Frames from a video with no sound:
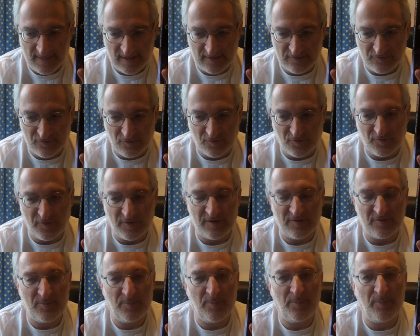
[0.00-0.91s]

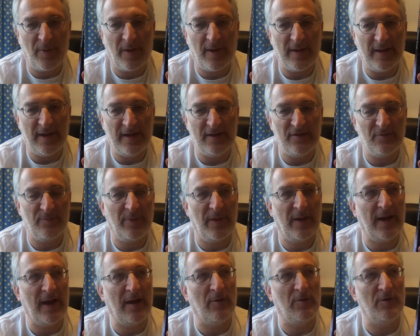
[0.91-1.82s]
his
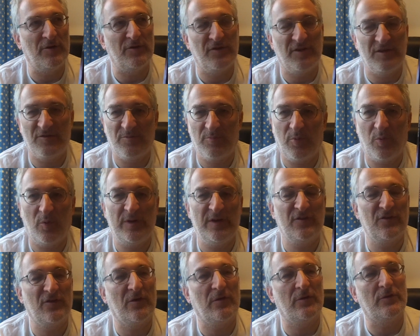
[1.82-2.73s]
powers, his
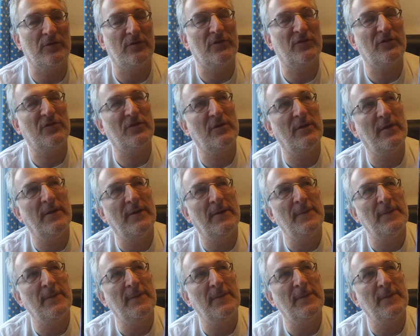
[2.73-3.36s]
puissance.